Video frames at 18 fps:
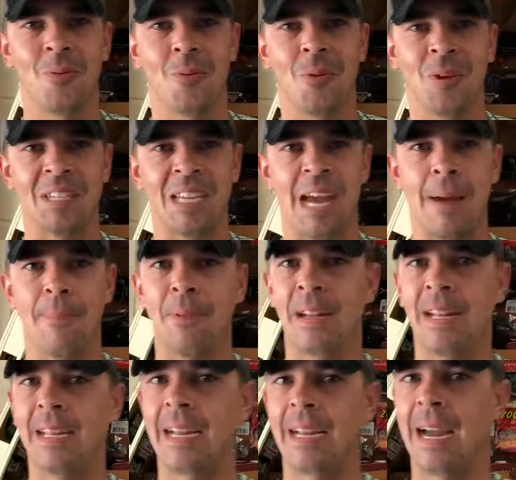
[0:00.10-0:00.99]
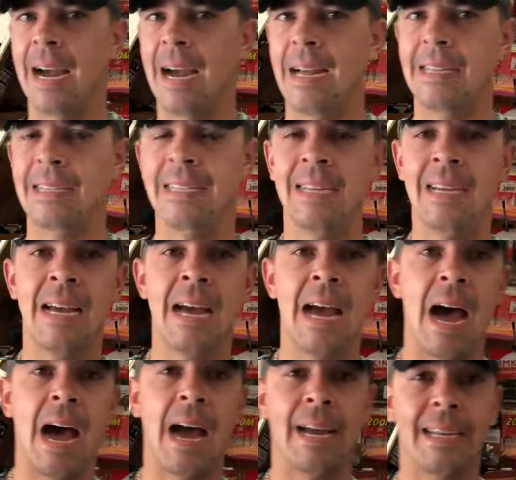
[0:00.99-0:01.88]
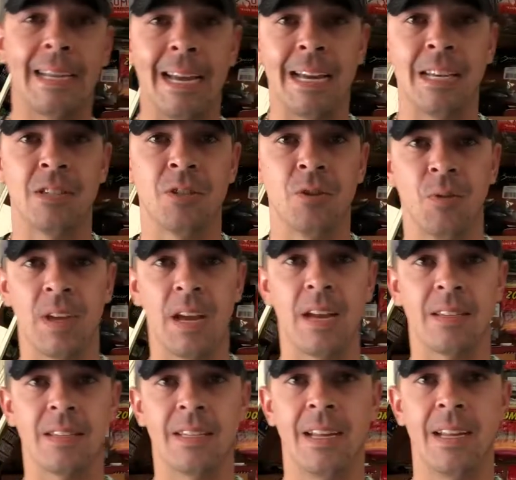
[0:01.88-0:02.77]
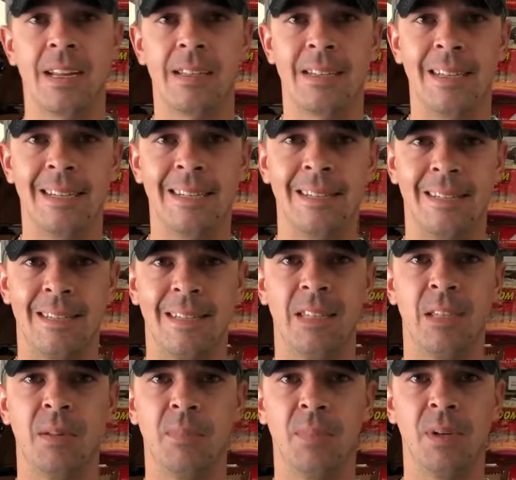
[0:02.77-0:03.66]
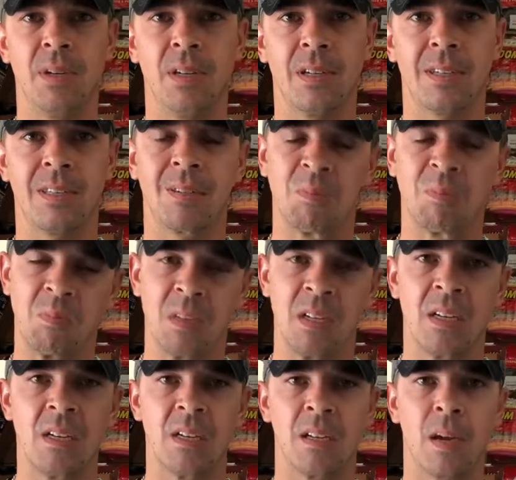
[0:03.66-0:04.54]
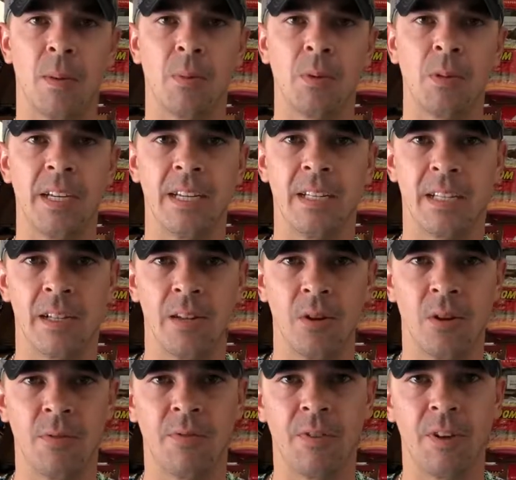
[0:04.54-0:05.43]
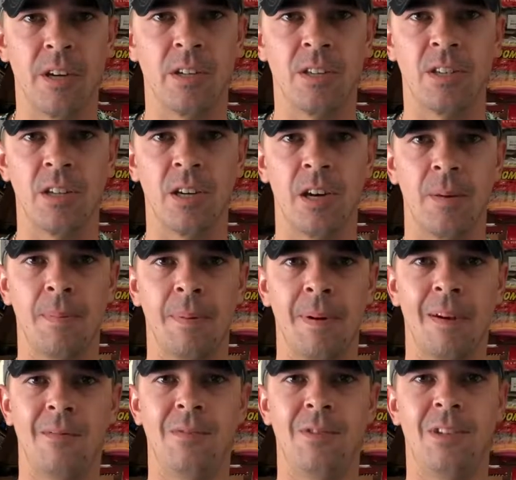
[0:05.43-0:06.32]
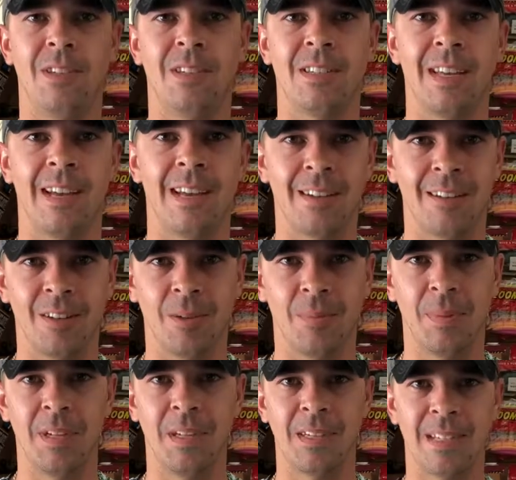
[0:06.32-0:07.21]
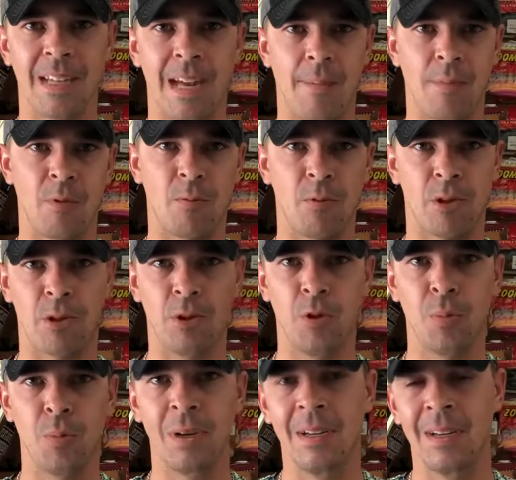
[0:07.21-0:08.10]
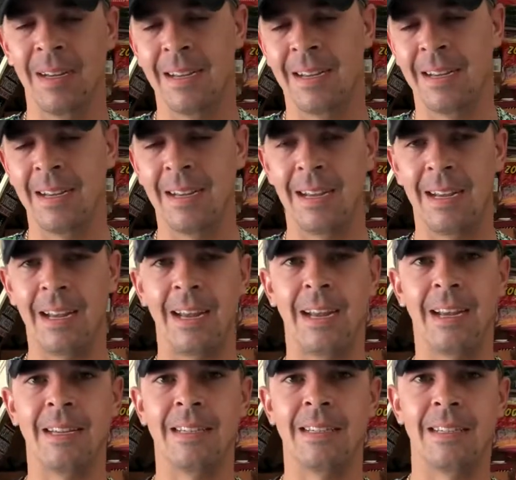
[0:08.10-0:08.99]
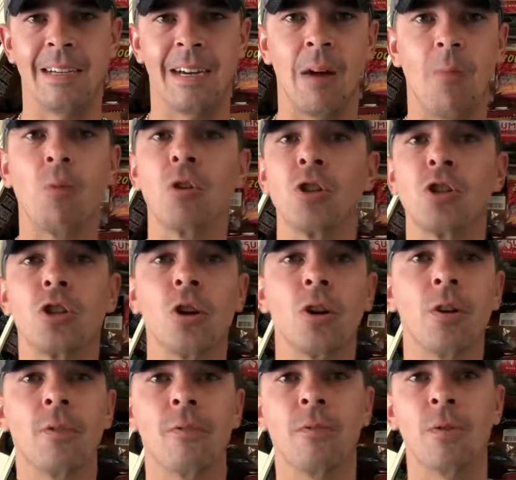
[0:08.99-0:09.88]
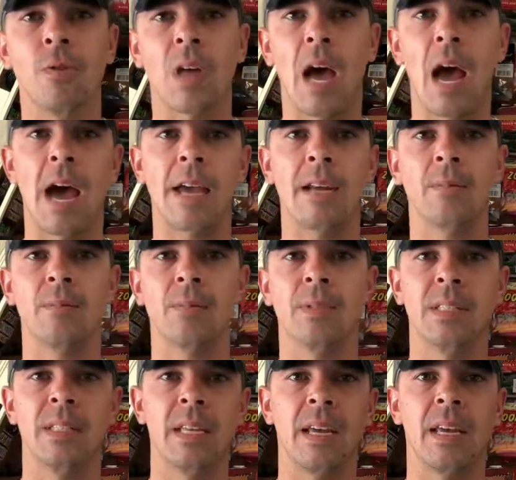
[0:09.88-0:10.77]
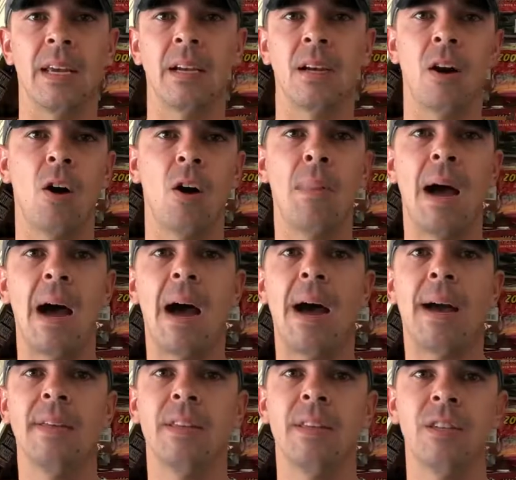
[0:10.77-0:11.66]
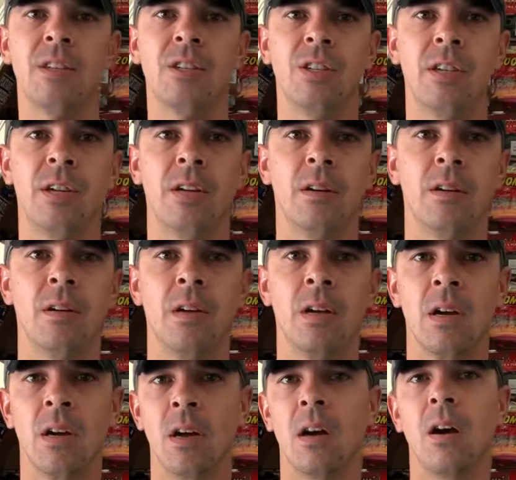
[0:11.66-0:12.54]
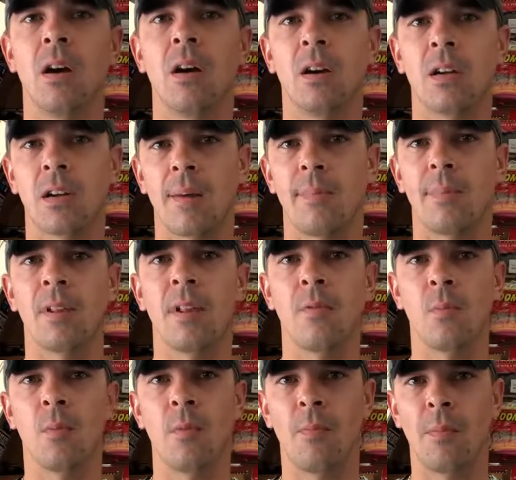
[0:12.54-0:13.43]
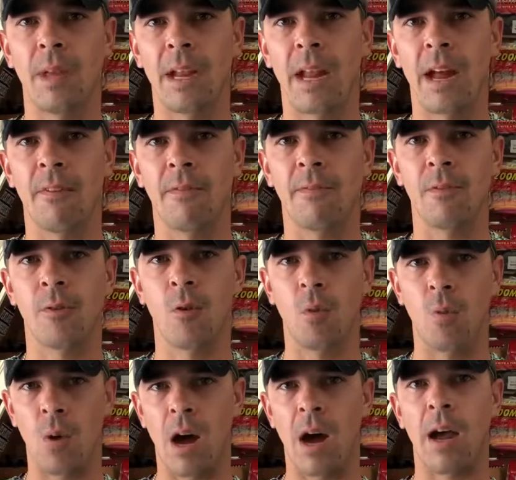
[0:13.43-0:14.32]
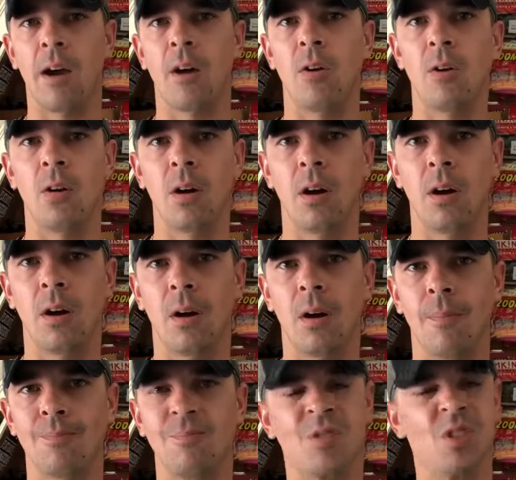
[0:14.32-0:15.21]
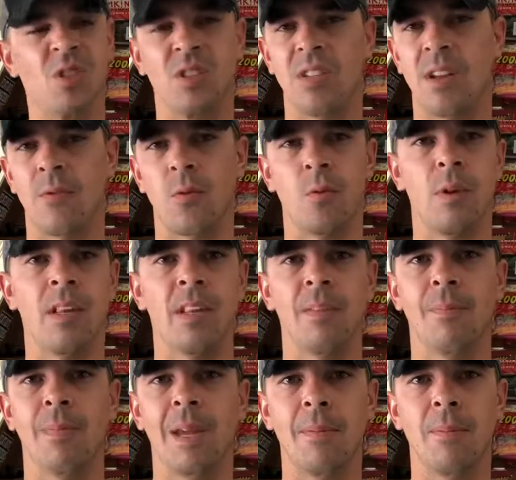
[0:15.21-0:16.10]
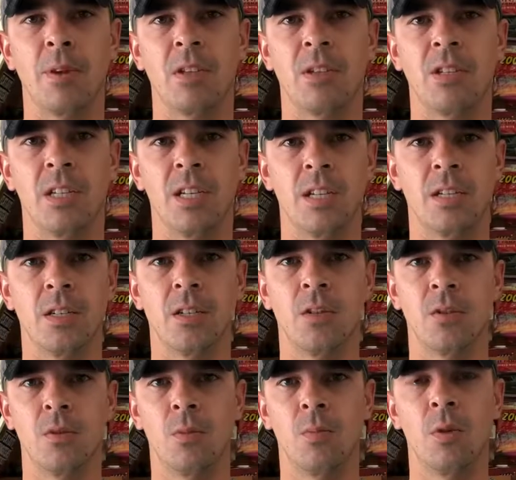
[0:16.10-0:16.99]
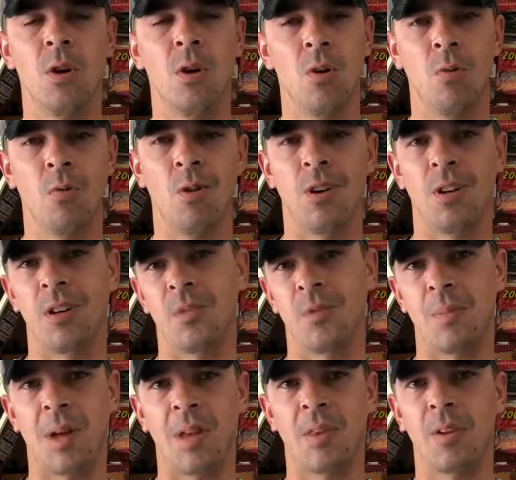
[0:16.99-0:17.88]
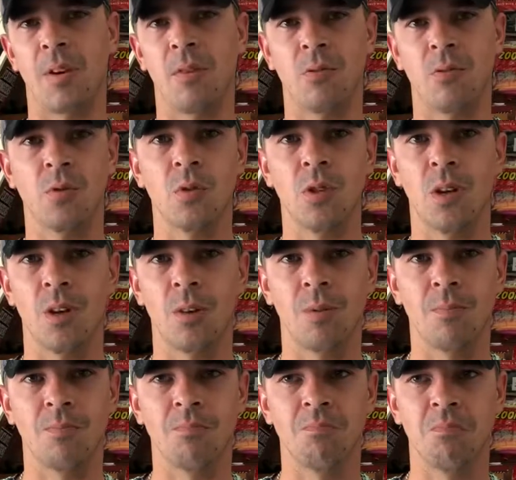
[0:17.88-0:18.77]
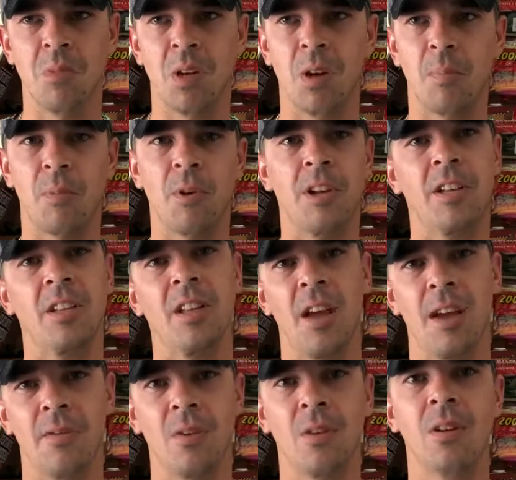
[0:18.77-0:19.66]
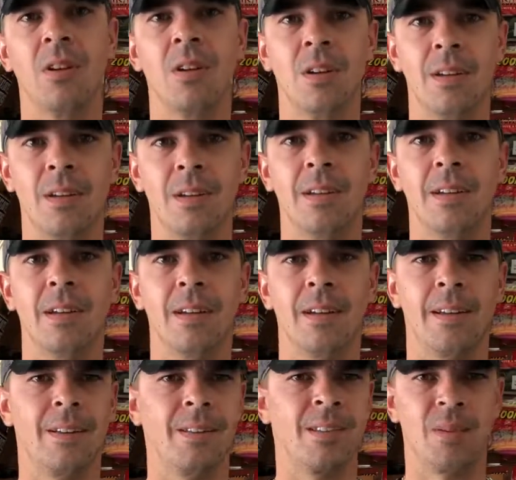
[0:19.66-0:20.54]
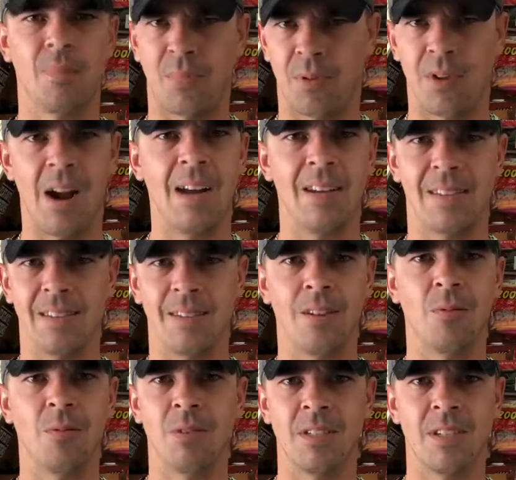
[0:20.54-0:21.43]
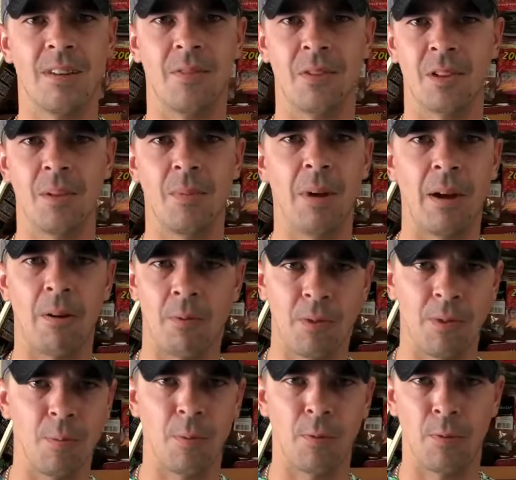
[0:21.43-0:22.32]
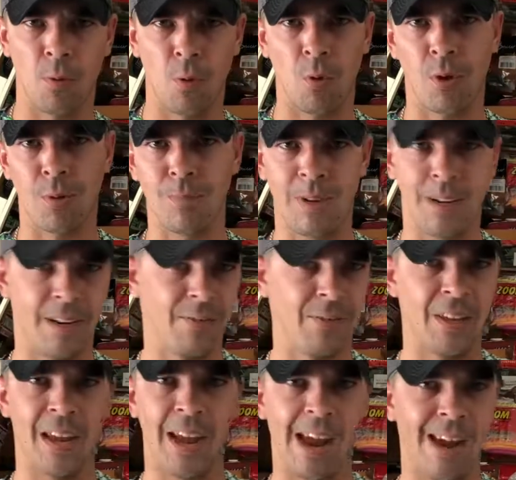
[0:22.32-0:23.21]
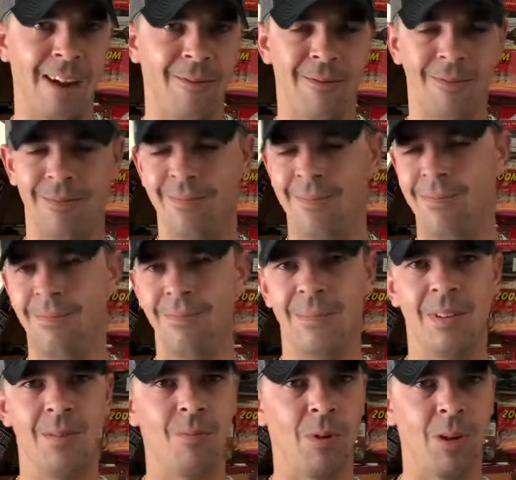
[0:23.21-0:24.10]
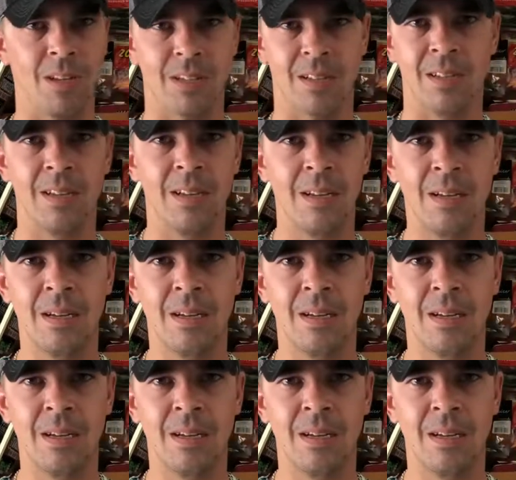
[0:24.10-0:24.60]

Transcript: What's happening, guys? ICAST 2018 is in the books. A couple days ago it finished up. I've just had a little bit of time to recoup, and I want to show you a few of the items that caught my eye this year. A couple of them have been out for a while, just never really paid much attention to them. One of them I thought was pretty clever, and surprised that no one's ever come out with it before, and if they have, it wasn't